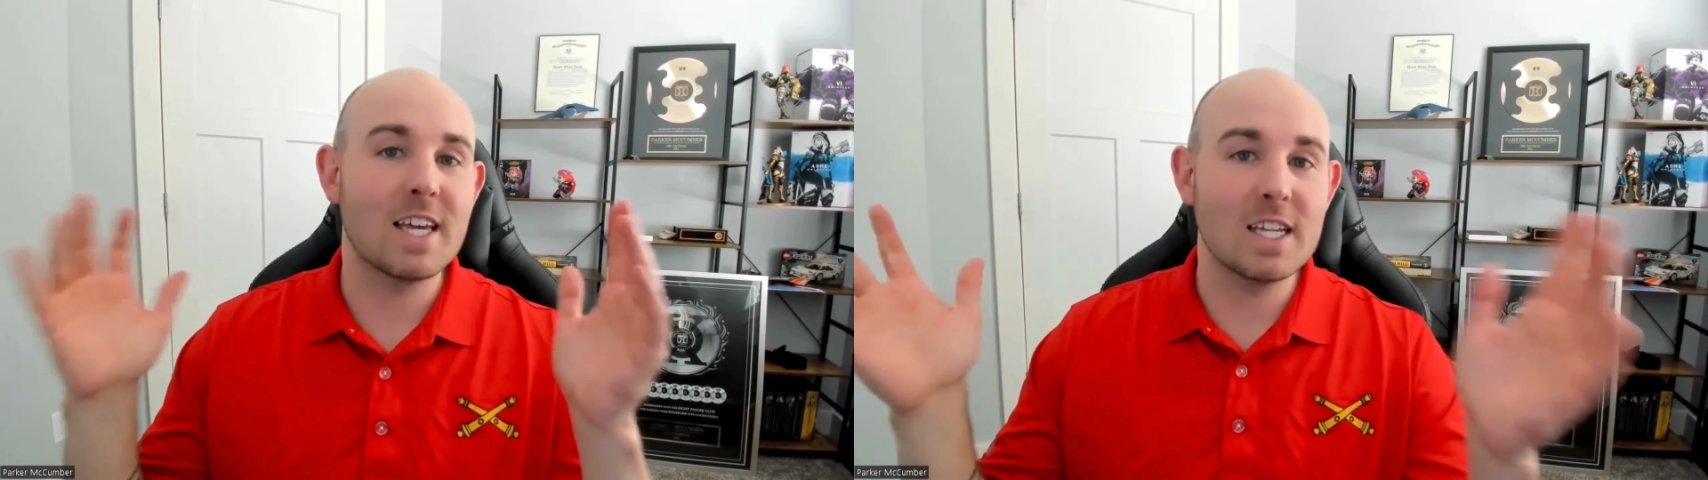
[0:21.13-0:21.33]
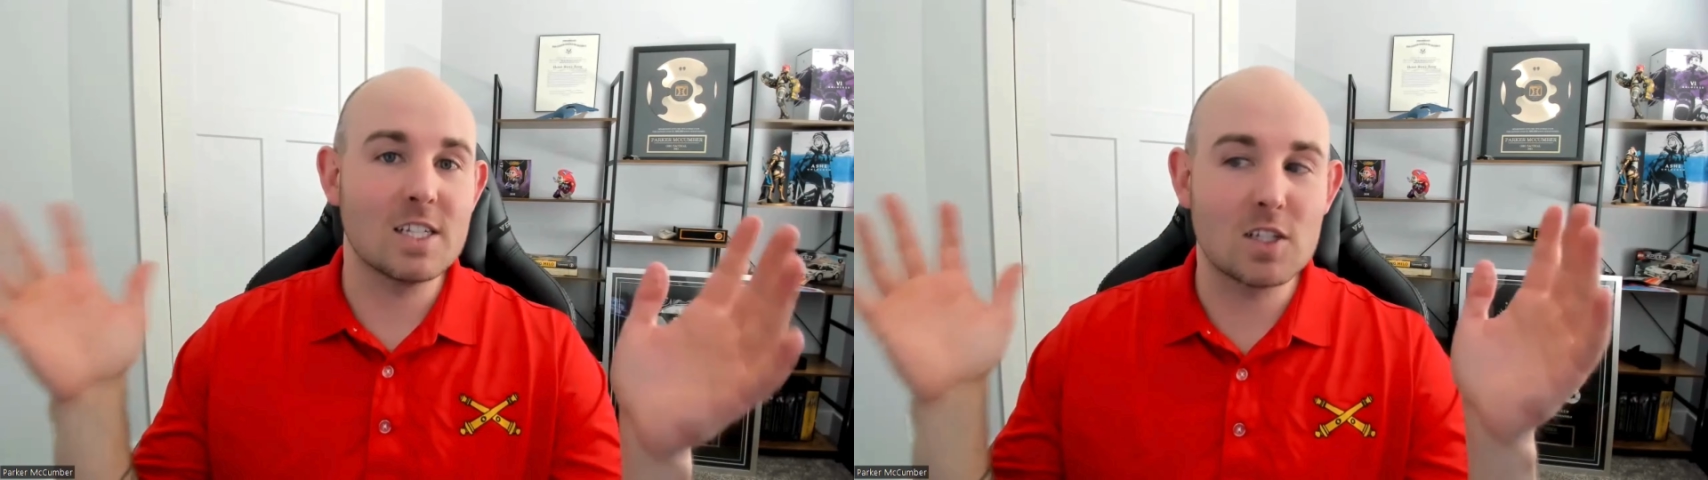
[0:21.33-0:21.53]

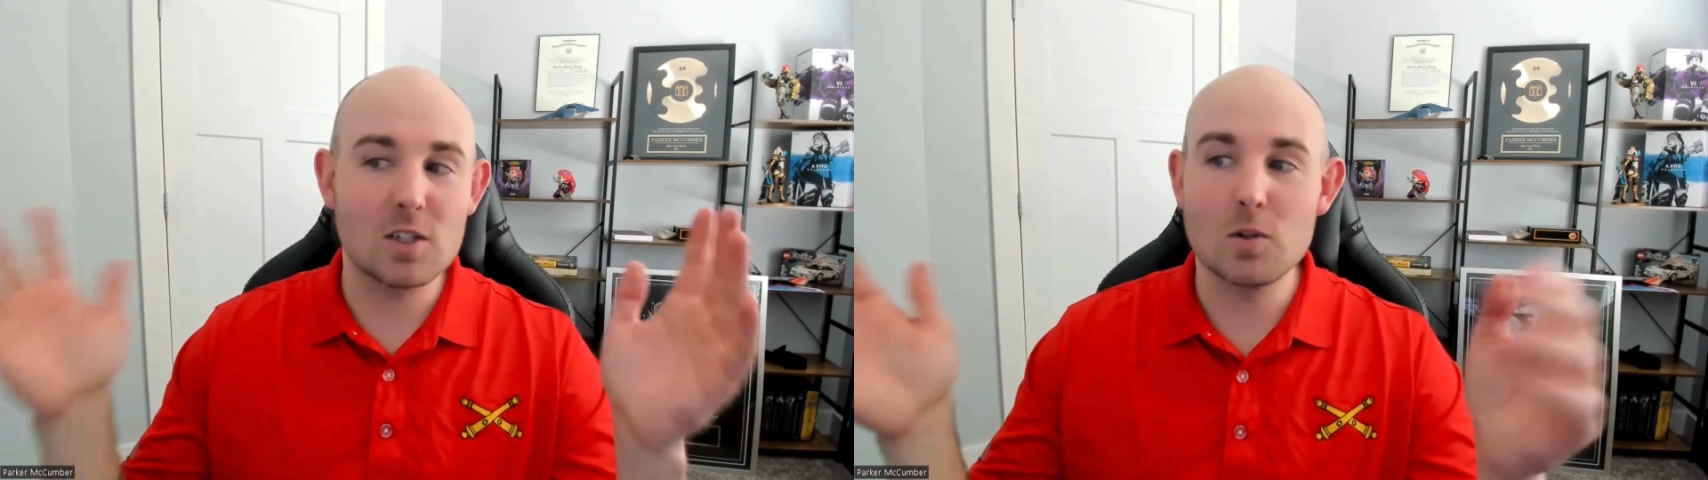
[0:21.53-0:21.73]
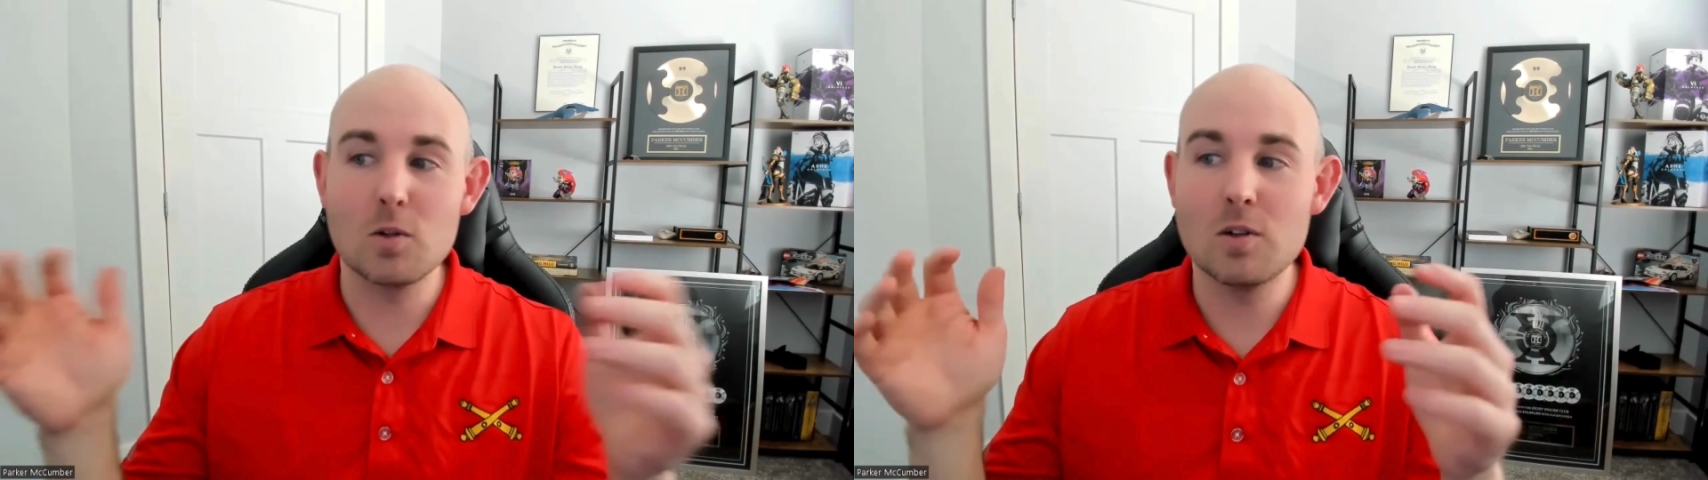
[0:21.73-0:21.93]

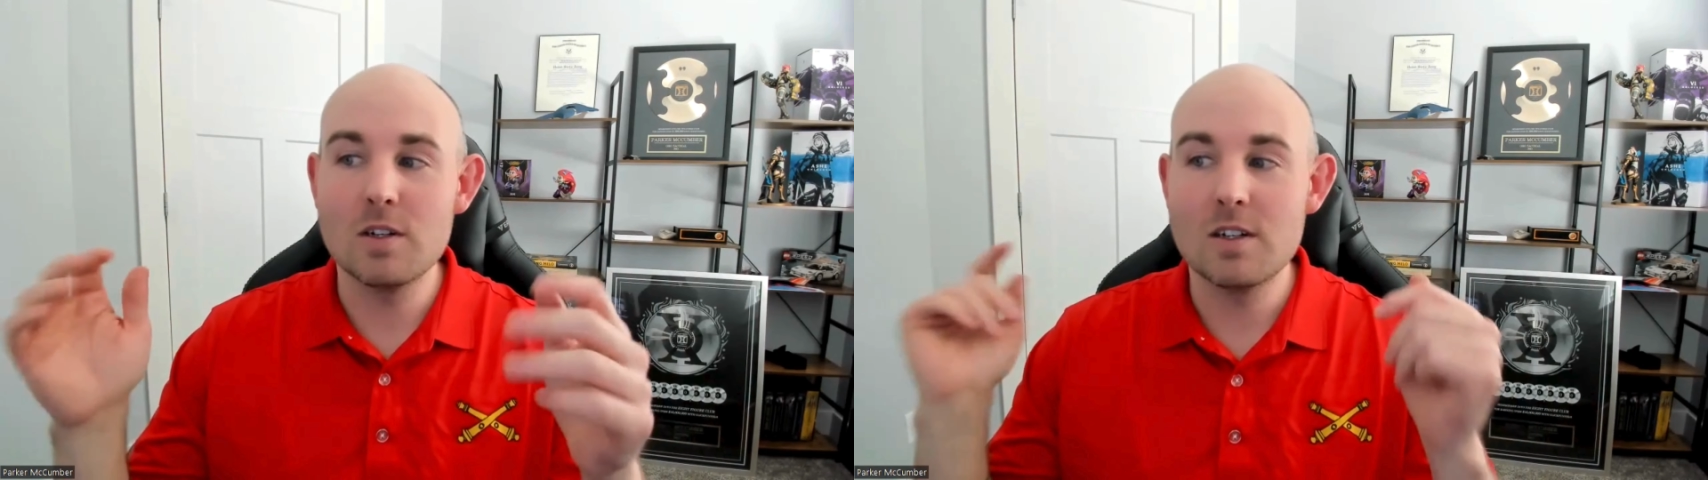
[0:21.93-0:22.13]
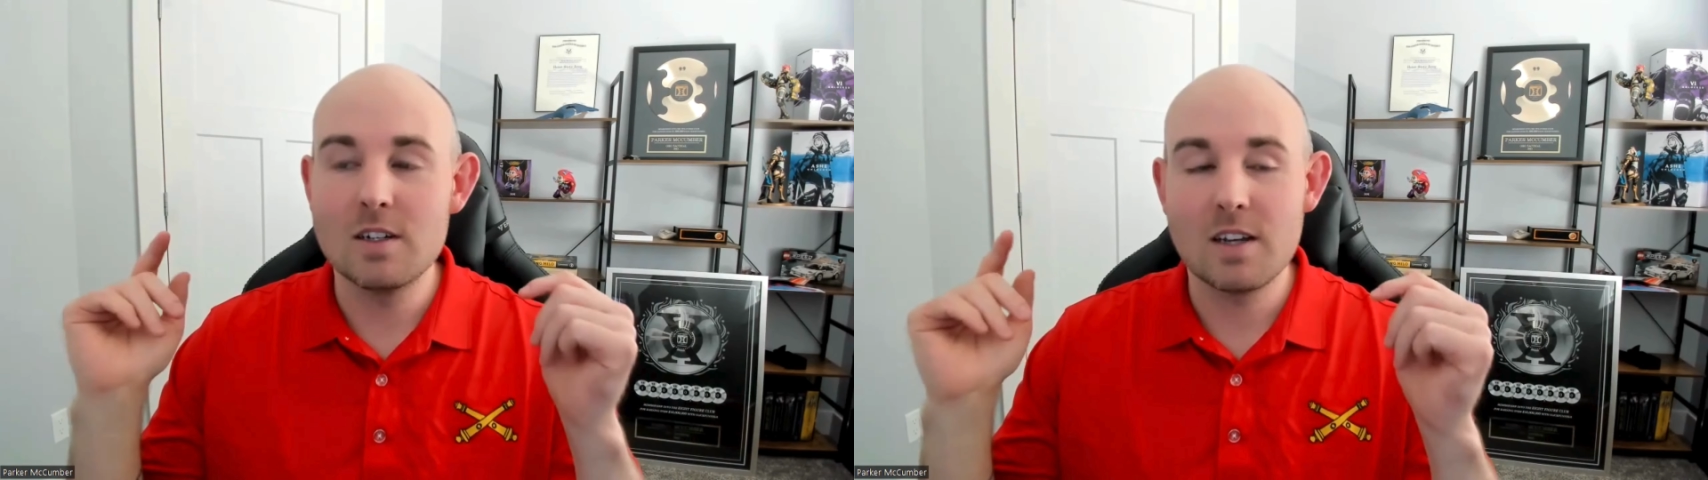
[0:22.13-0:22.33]
into
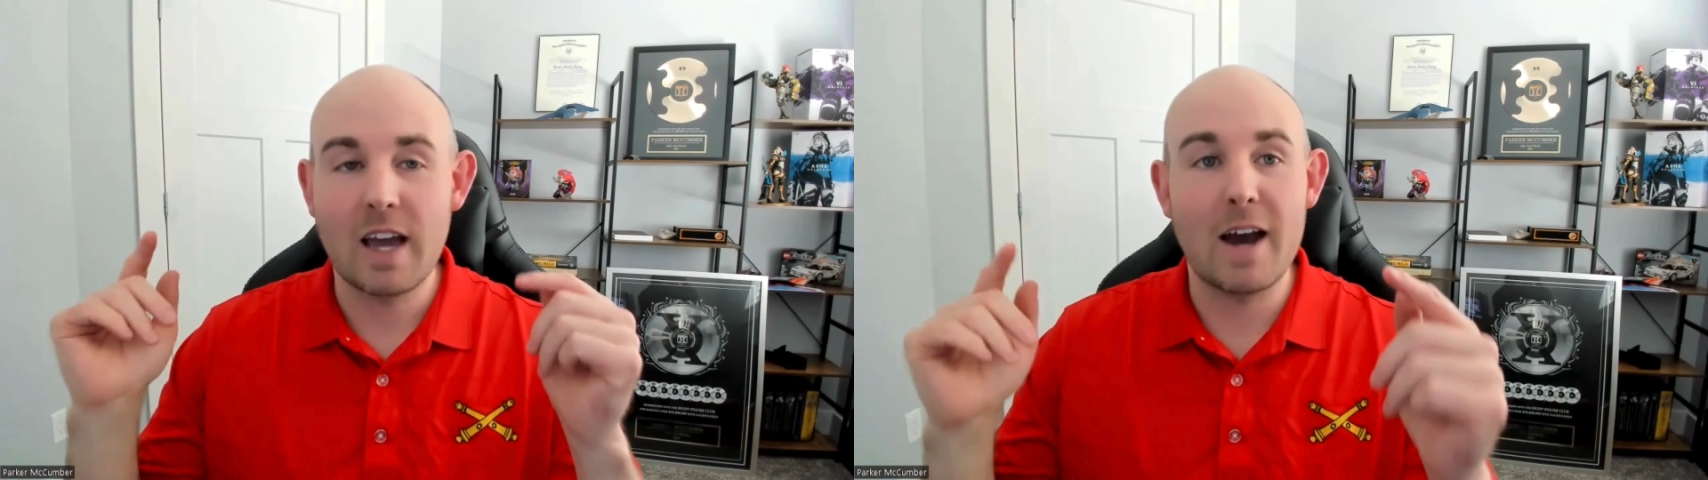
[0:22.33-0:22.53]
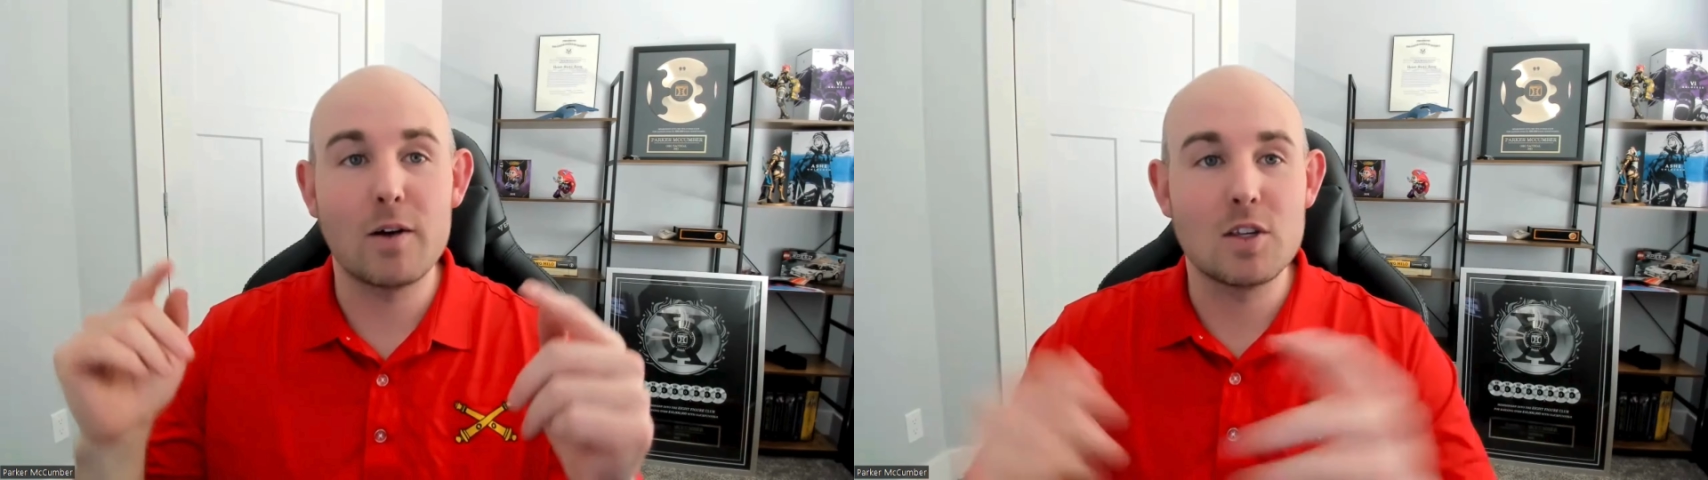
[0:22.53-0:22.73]

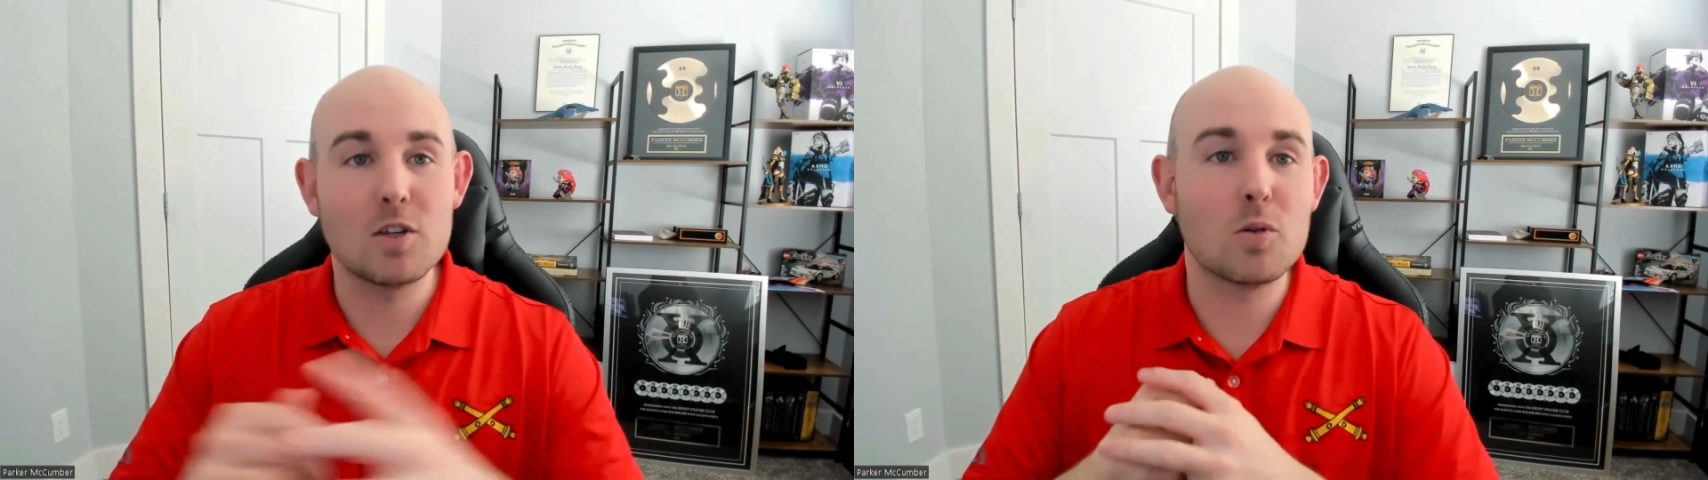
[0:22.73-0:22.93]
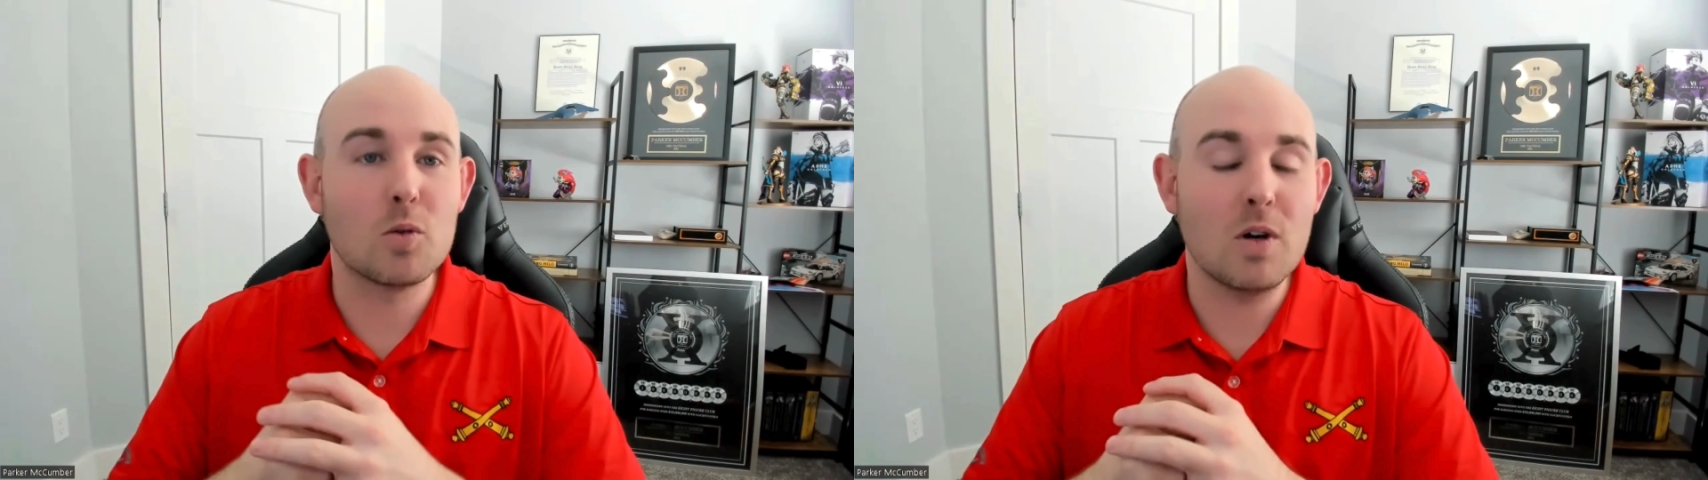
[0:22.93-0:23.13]
how
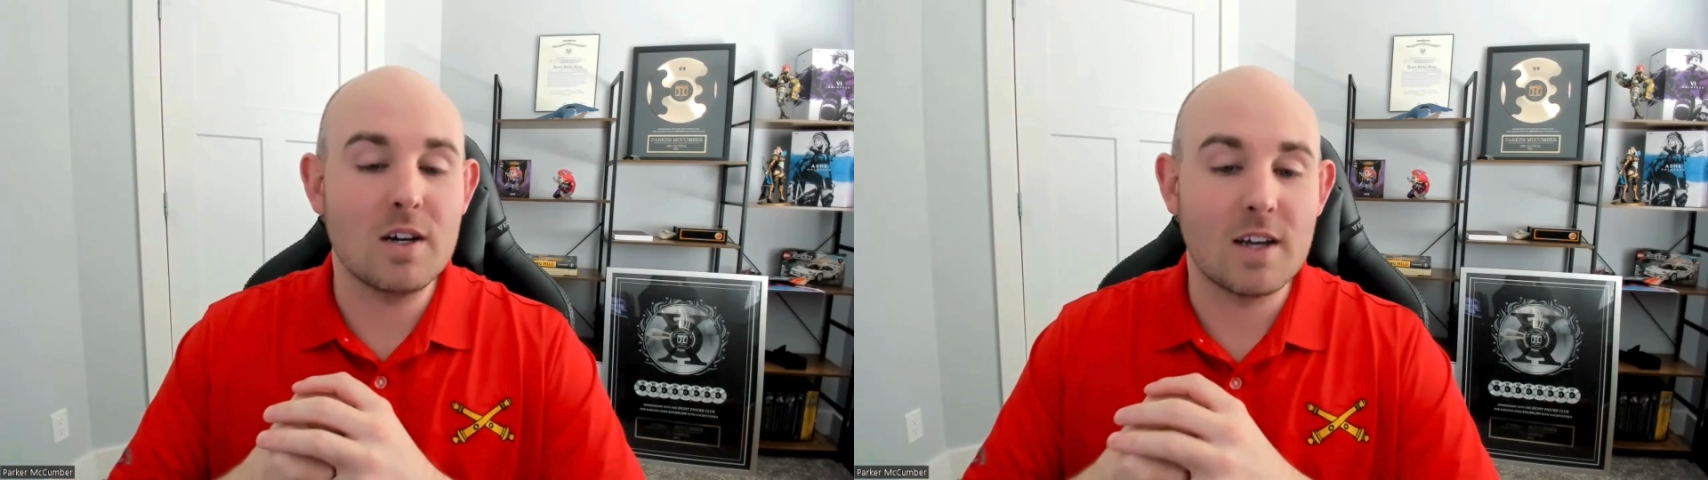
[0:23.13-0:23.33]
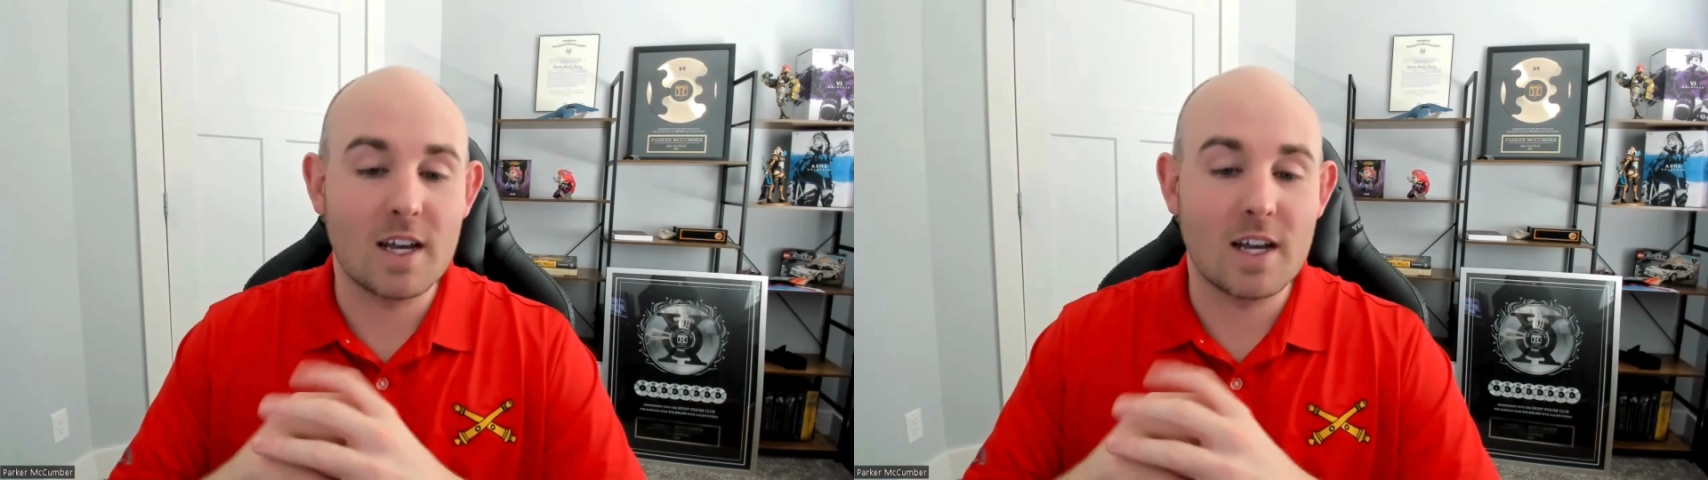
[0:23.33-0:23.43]
you